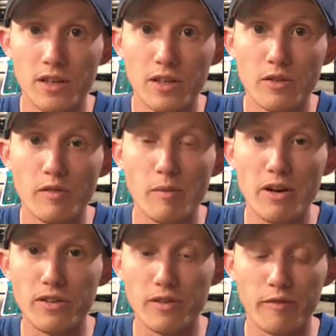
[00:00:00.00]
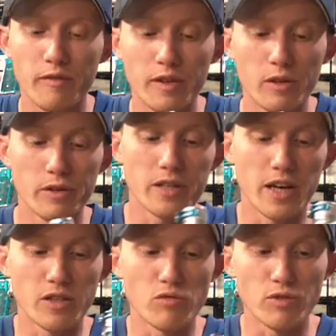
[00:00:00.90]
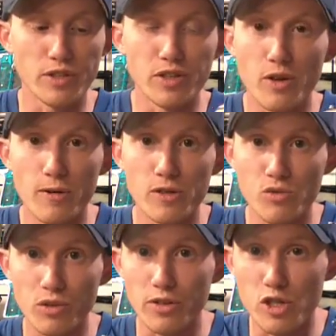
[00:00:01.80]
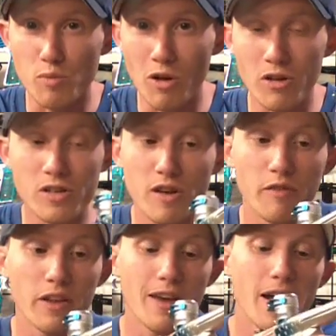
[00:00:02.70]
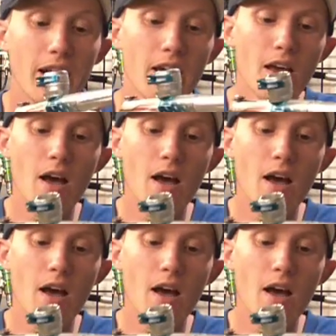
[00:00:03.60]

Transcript: if I'm out on the field, I don't really notice really small stuff like that.